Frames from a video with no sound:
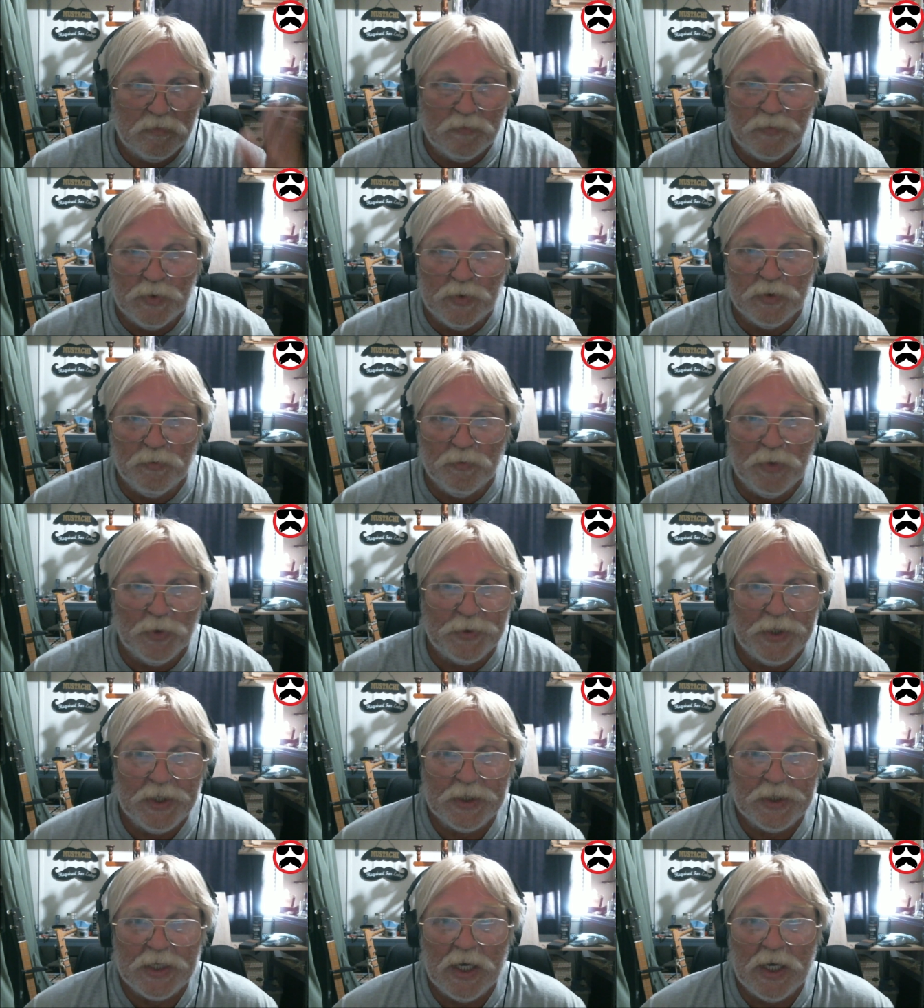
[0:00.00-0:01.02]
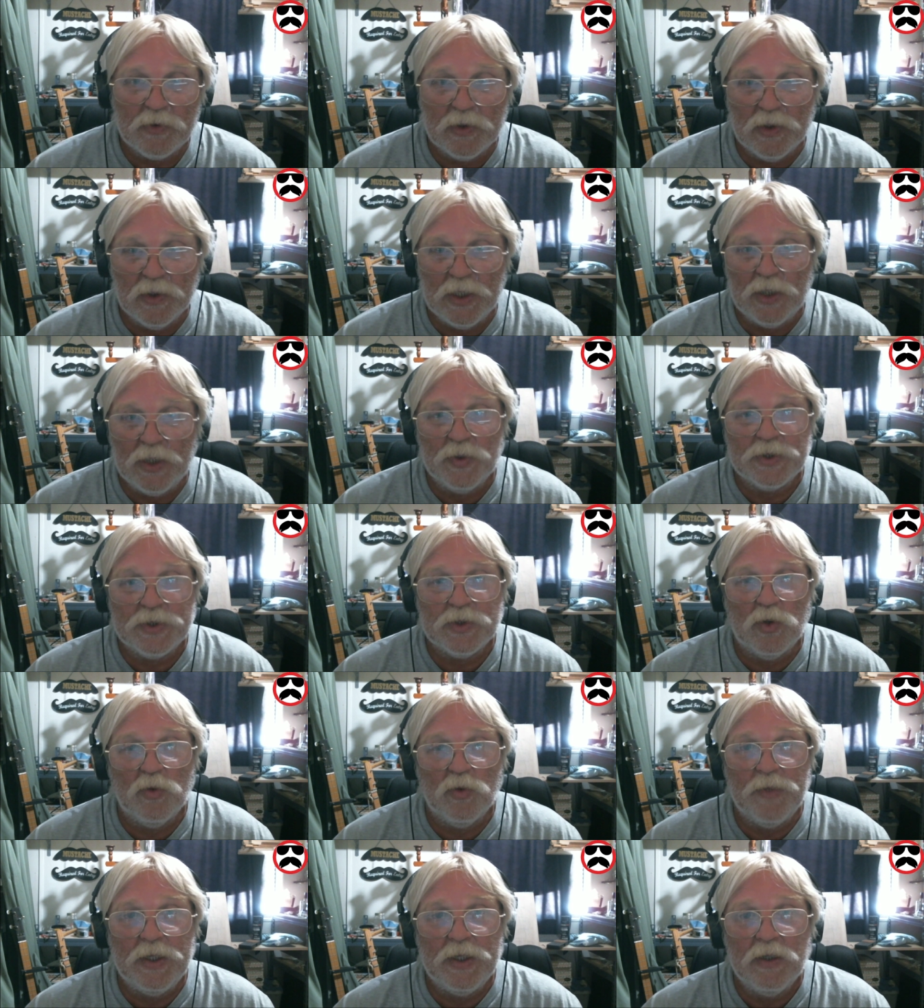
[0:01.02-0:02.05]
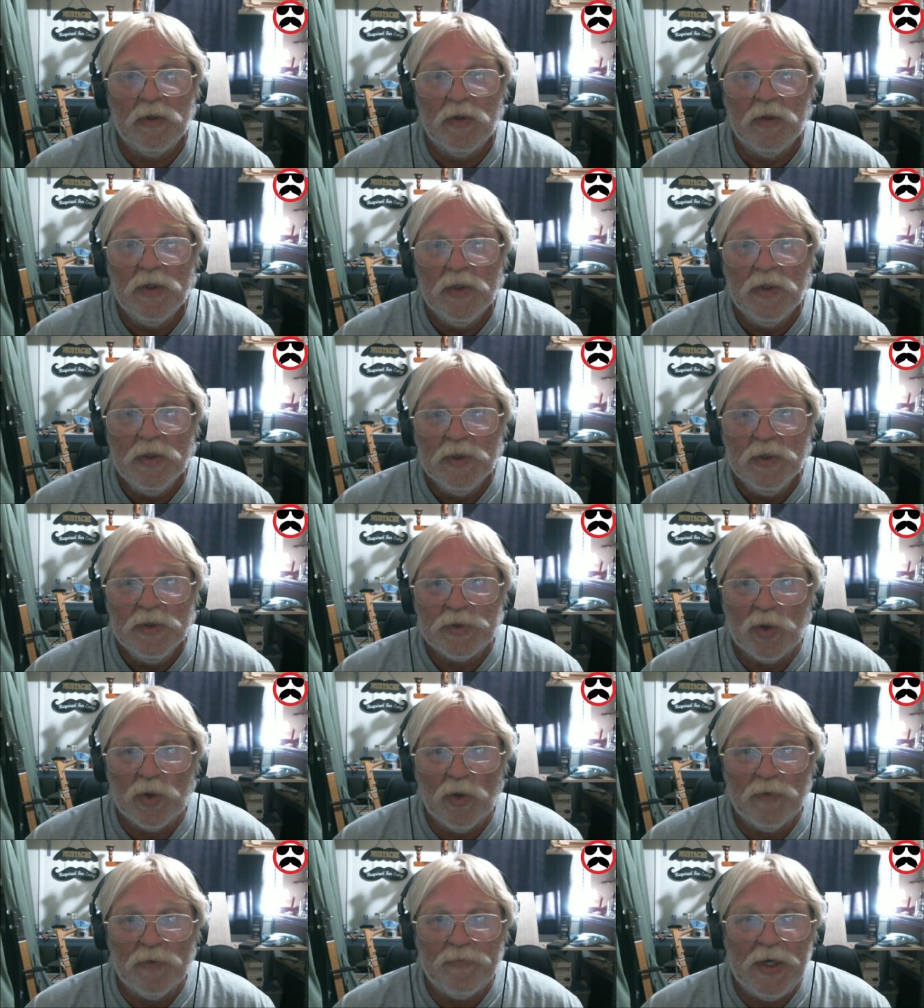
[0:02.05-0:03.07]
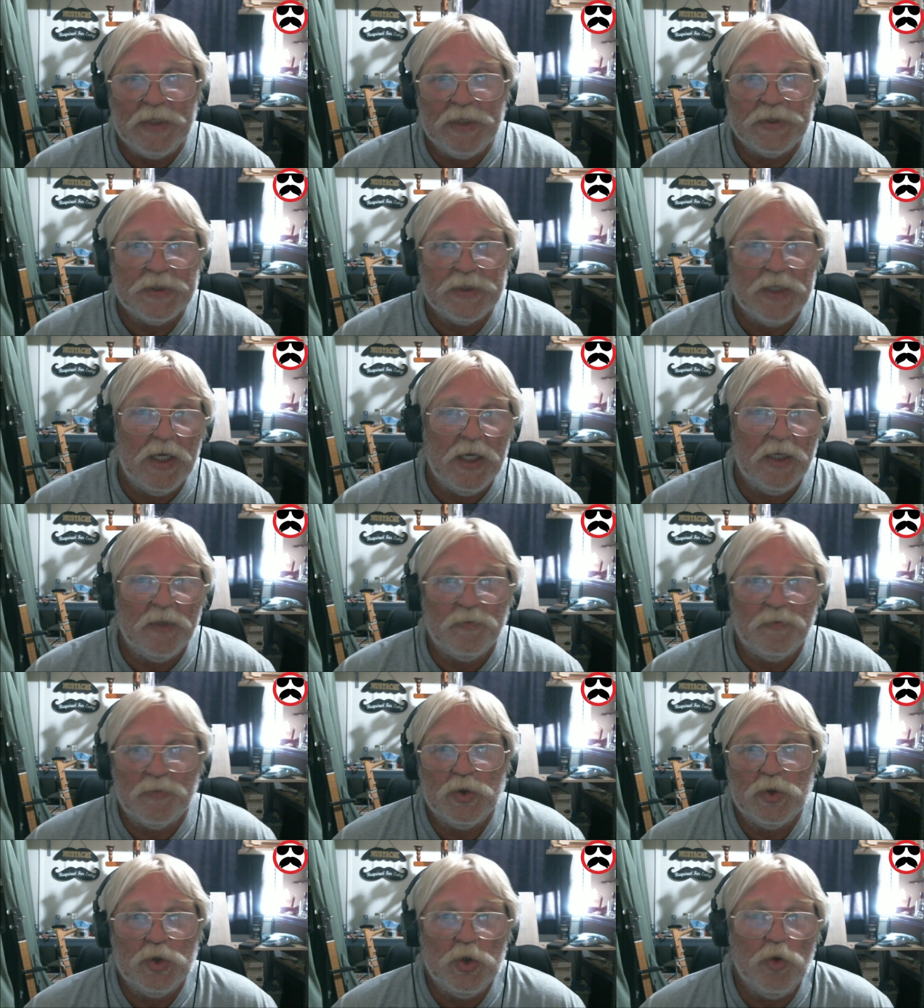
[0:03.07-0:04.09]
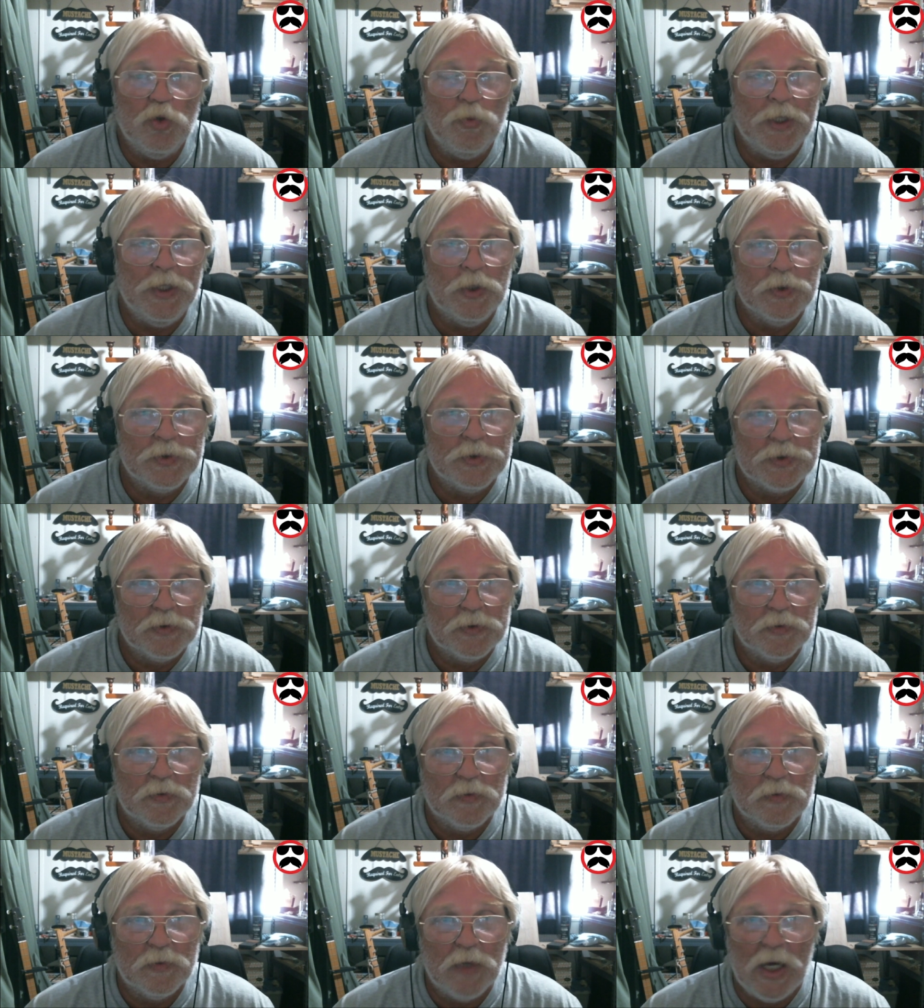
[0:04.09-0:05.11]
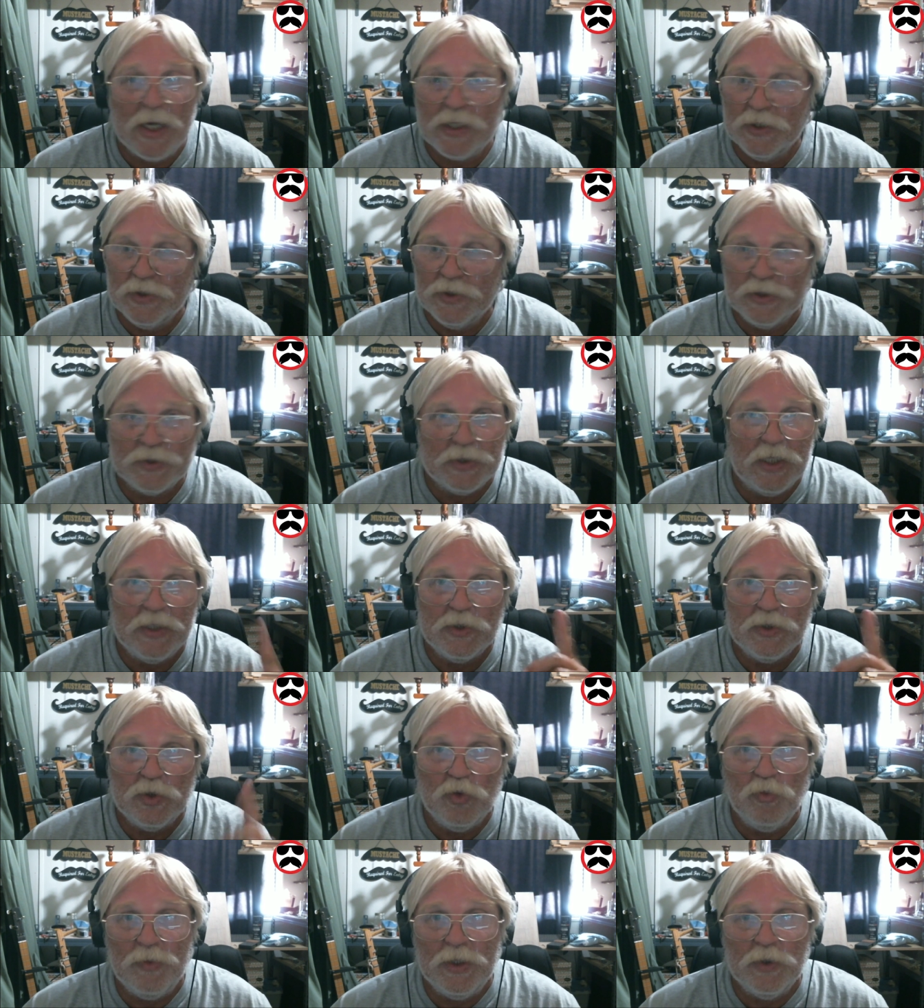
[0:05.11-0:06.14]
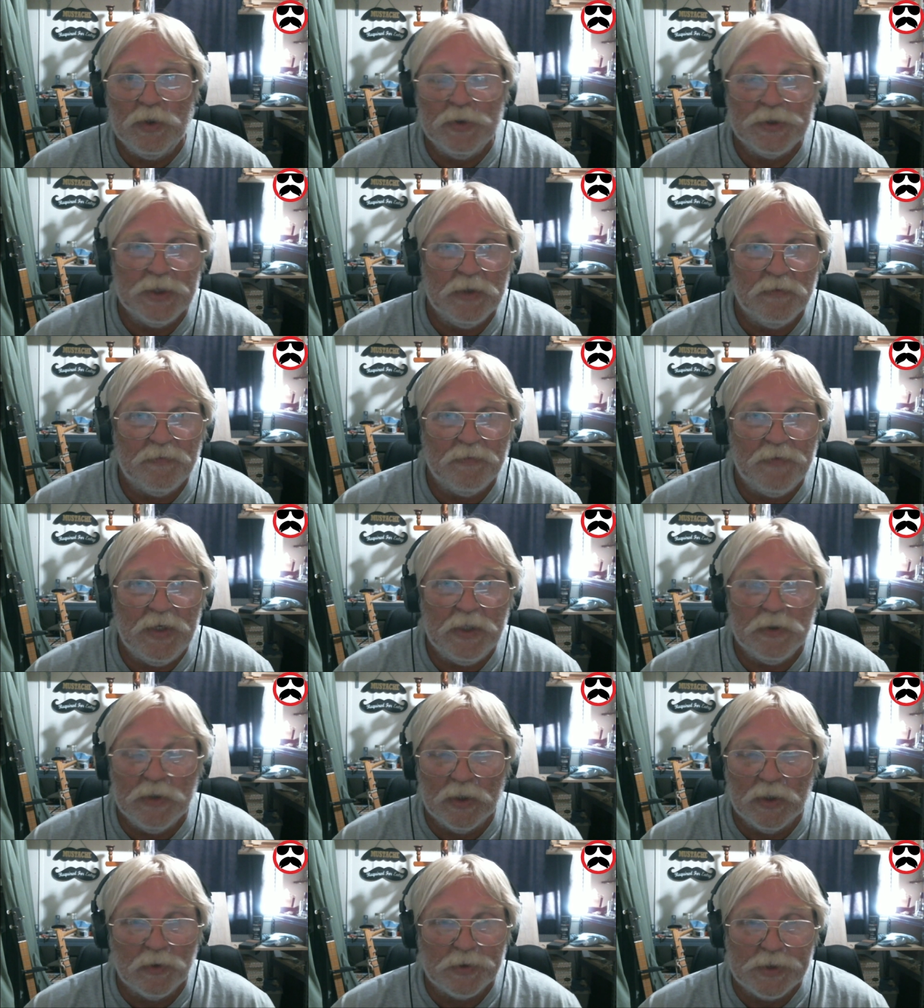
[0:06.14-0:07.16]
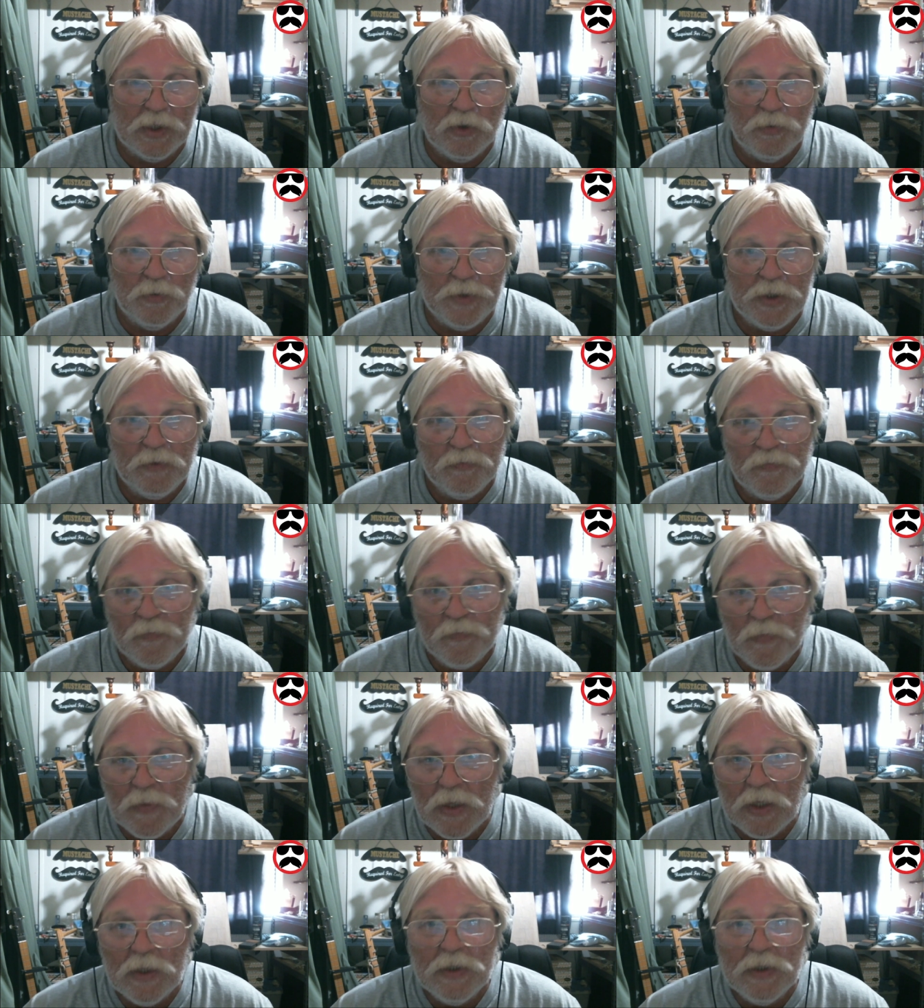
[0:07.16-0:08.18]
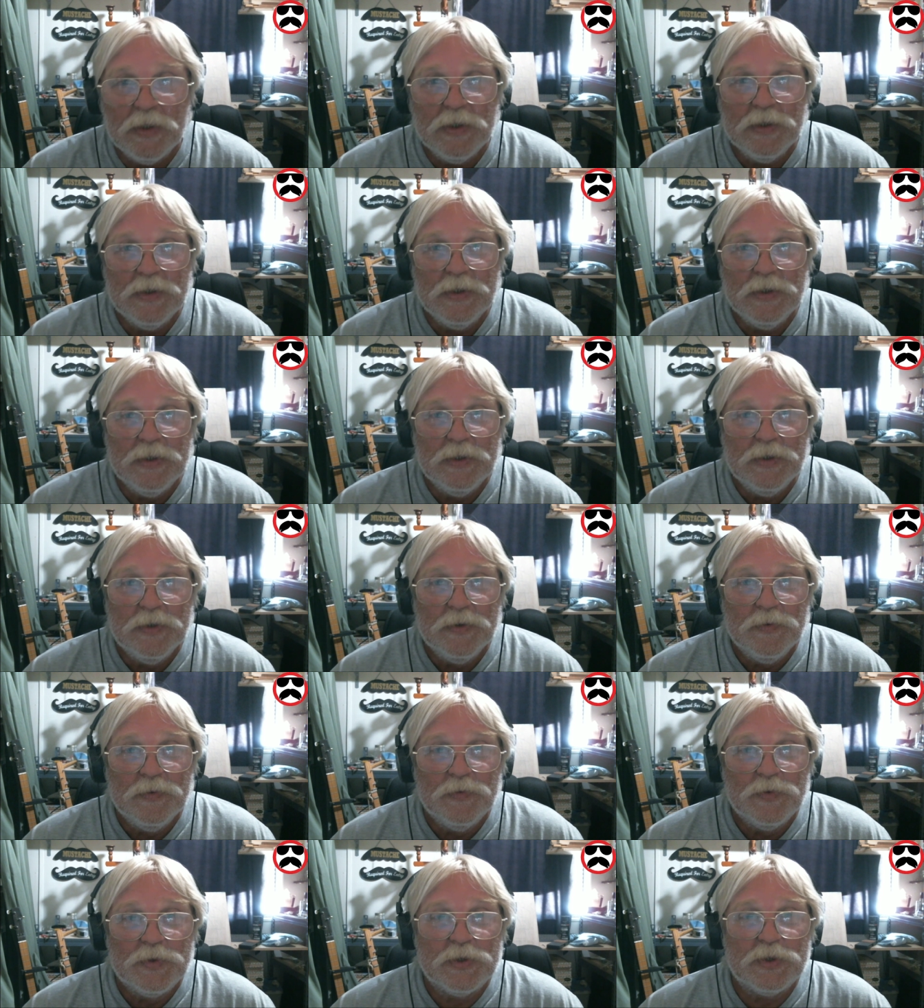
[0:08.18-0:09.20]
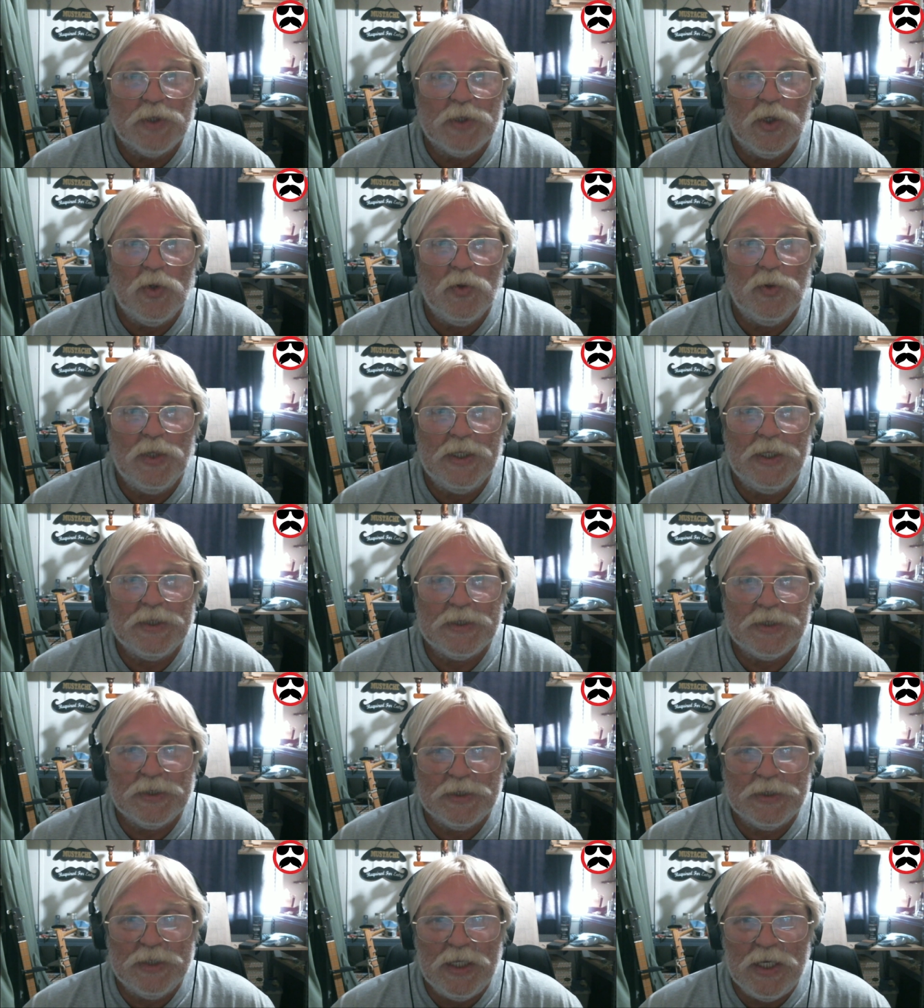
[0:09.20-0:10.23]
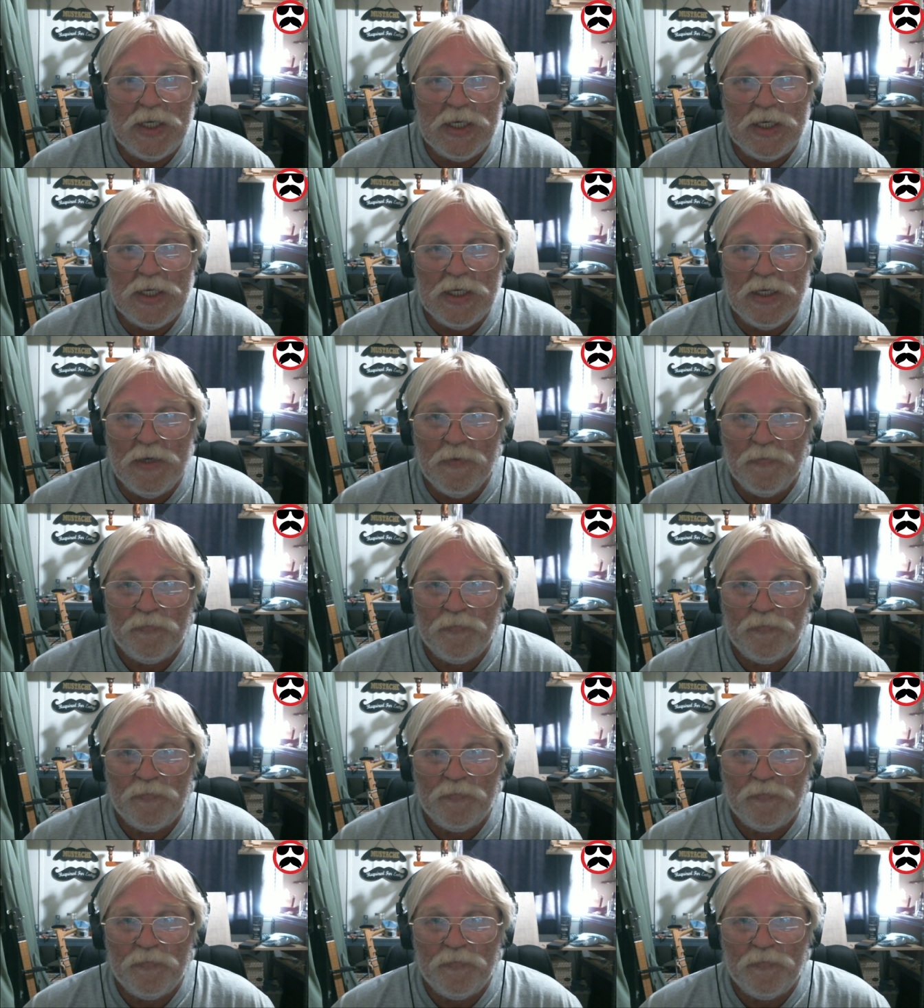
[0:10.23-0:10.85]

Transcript: there's a built-in calculator. It told me. So if I say two meters, I can just say two meters in feet, and it'll tell me. So let's see.